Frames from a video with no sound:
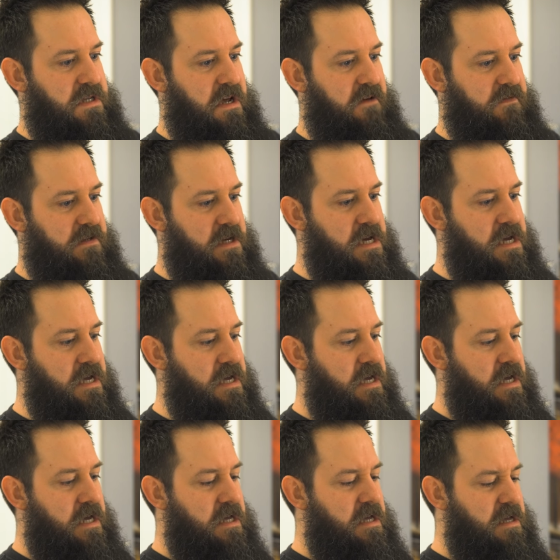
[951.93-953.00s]
Tefty.
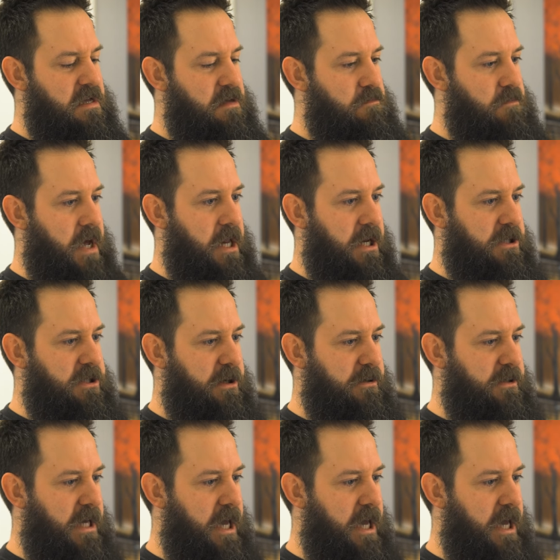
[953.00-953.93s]
Manage those